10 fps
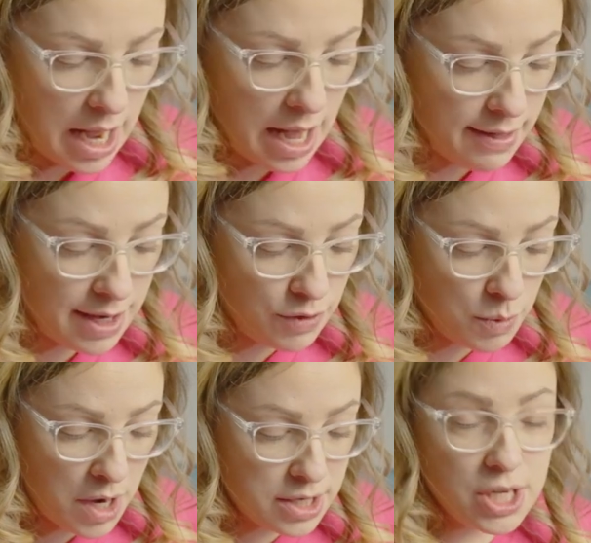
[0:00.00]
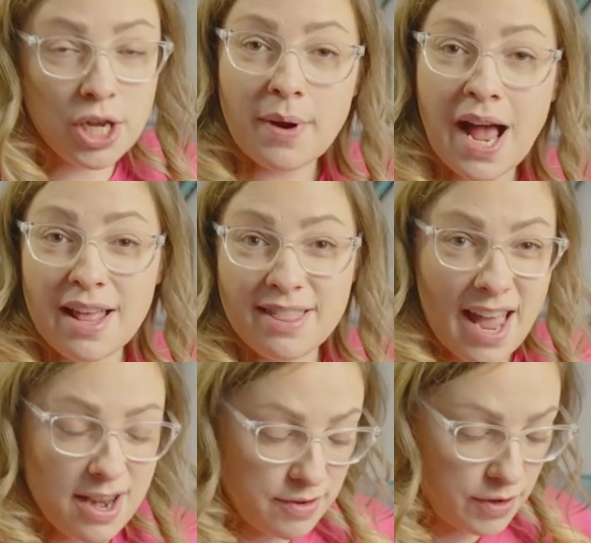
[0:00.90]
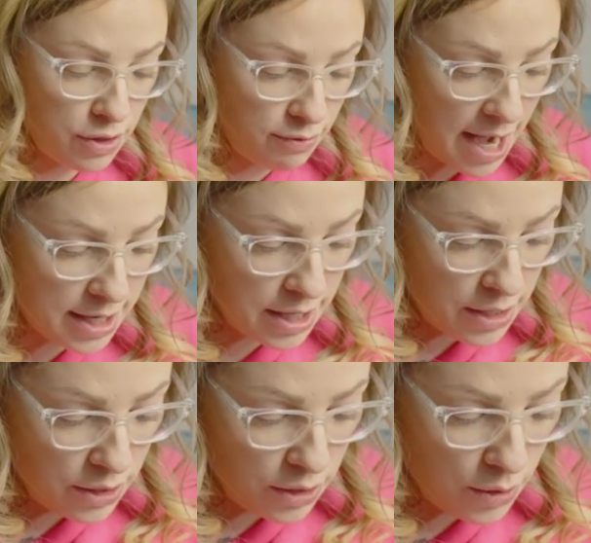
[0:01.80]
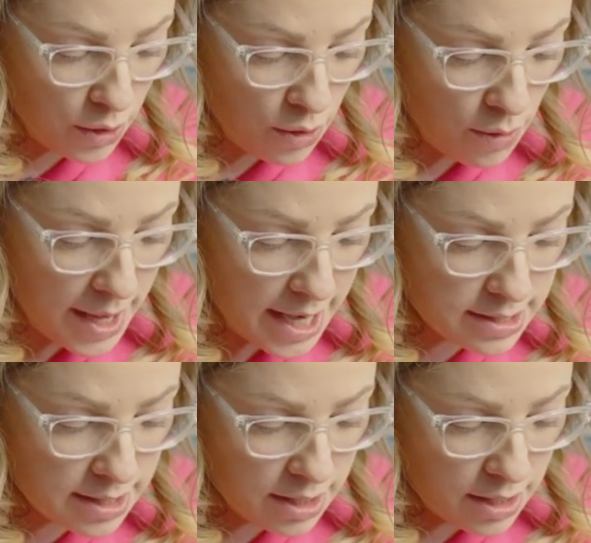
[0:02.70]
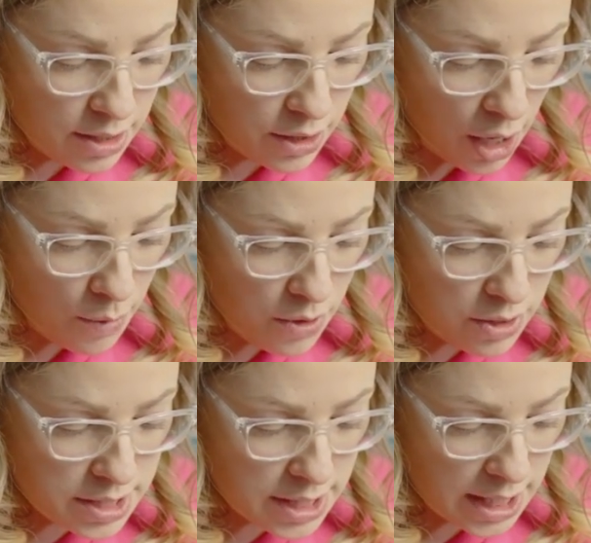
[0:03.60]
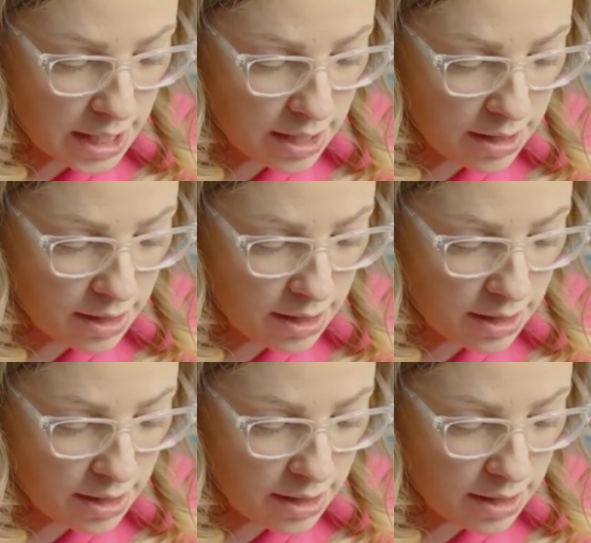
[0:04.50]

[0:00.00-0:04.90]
And then if you want to hide the end of your thread, you can always go underneath